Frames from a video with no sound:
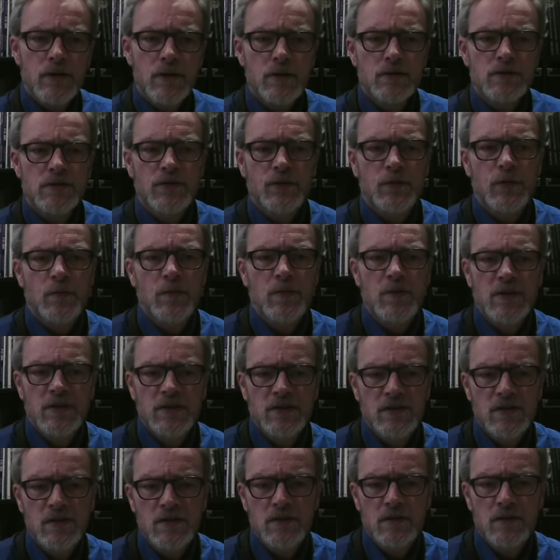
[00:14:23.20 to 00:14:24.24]
notes from this
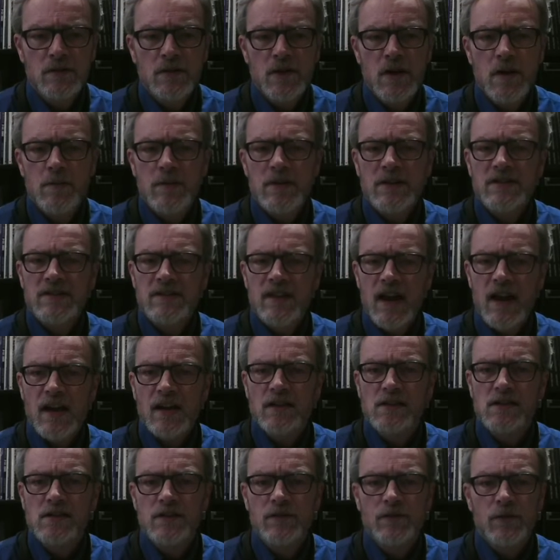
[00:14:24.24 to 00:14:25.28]
tune come
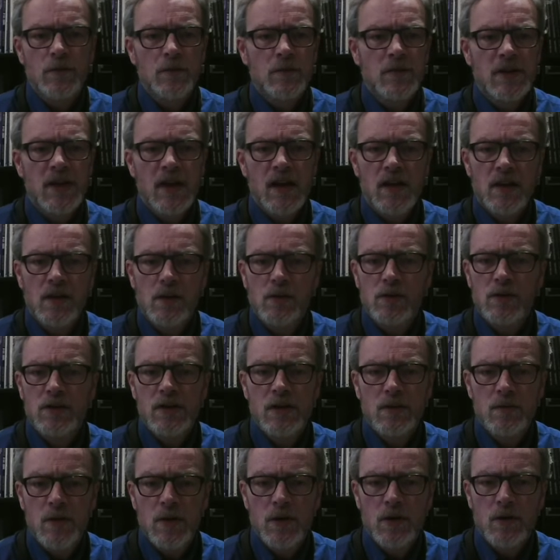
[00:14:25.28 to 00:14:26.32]
exactly from the
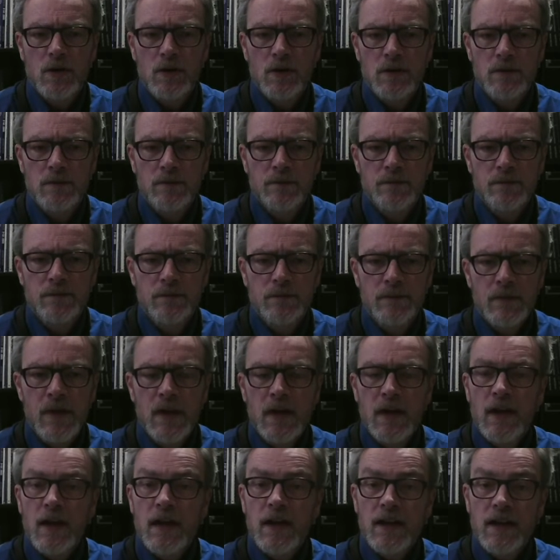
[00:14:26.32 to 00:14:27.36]
Aeolian mode.
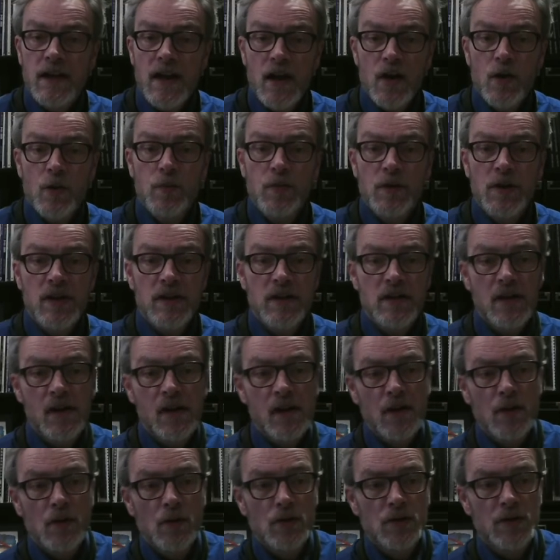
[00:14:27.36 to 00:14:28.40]
Now play the
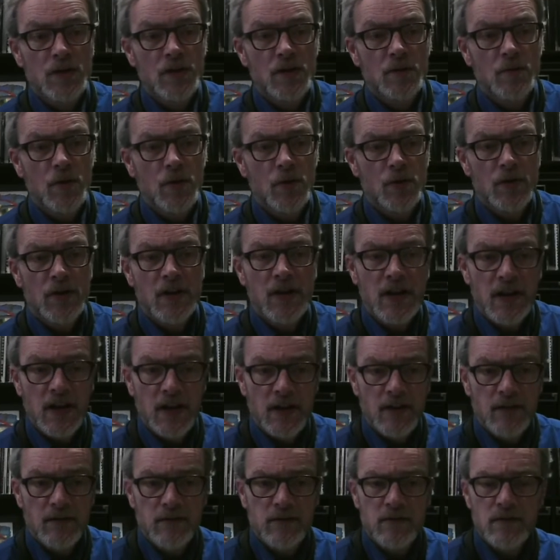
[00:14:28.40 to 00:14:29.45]
Aeolian mode
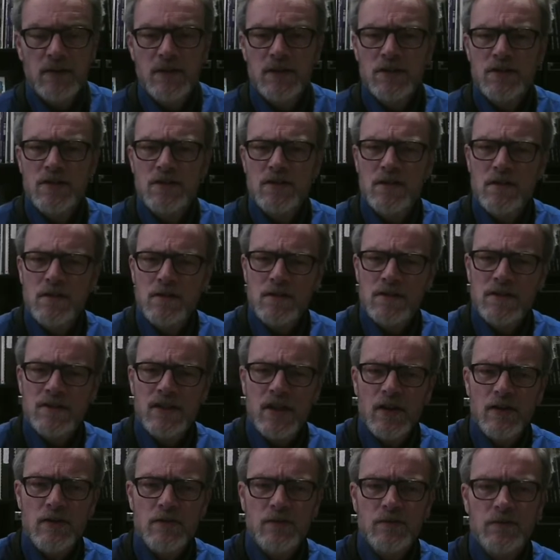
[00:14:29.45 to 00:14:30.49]
again. Did you notice
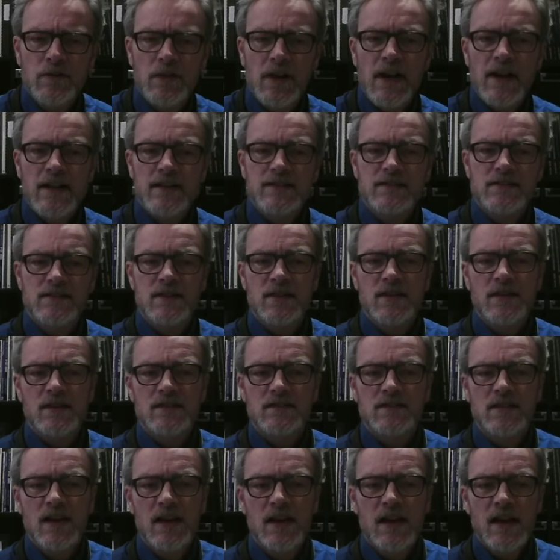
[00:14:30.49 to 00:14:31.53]
how the flat
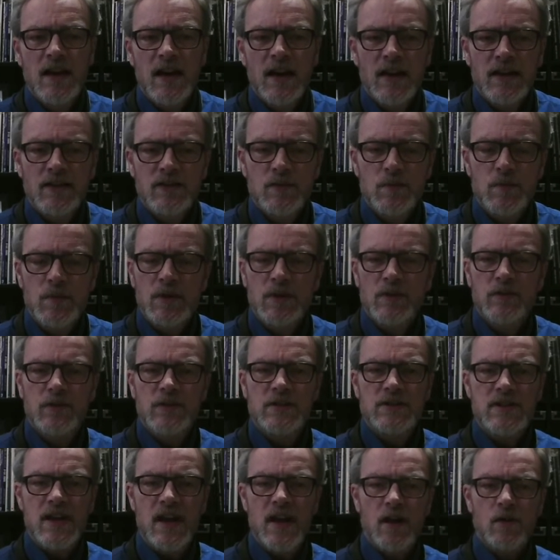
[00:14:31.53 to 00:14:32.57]
6 has a bit of a
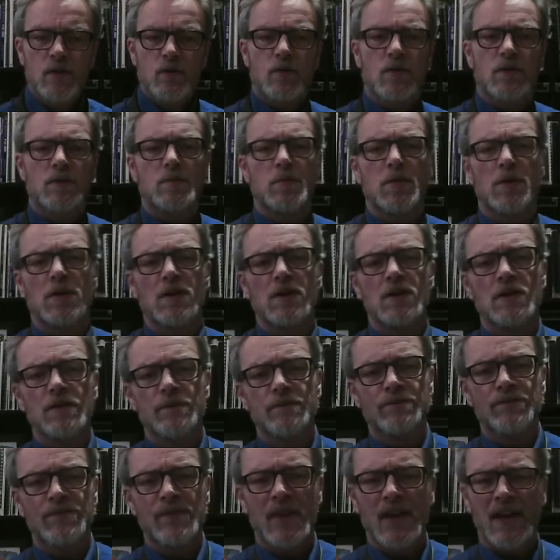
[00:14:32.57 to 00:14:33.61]
downward pull
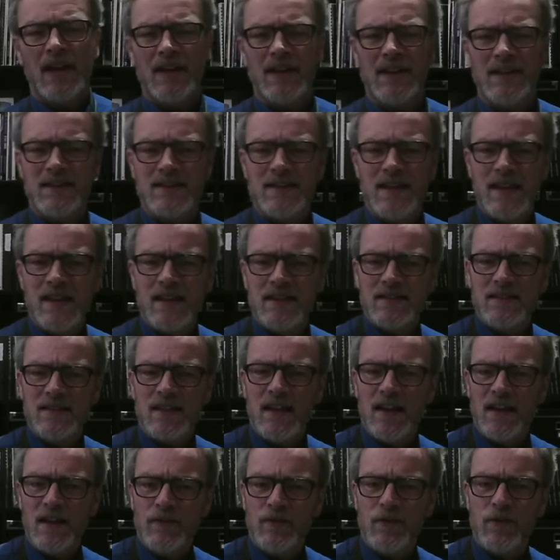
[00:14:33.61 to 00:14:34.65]
and it takes
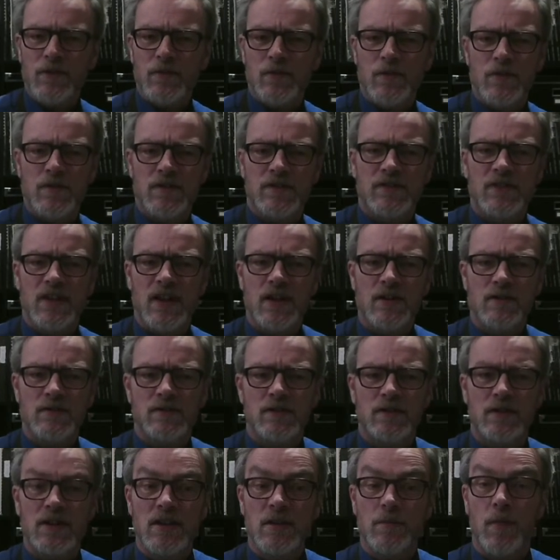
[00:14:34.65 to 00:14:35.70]
effort for the sound
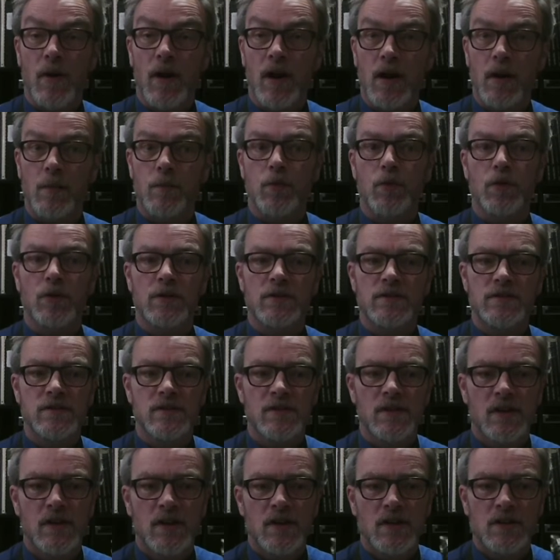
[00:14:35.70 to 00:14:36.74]
to leap upwards
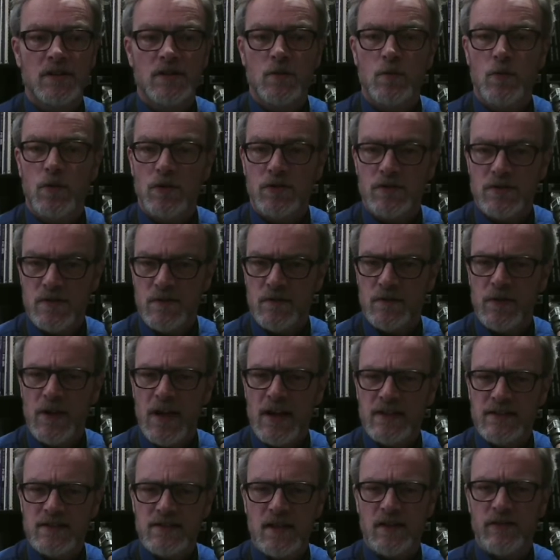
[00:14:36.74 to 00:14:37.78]
towards the
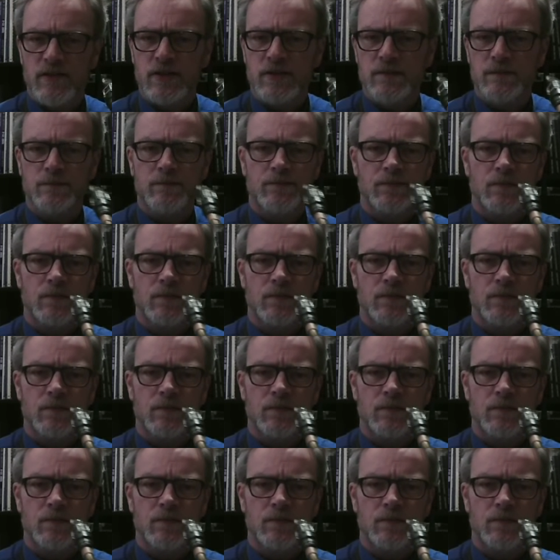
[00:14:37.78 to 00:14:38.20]
flat 7?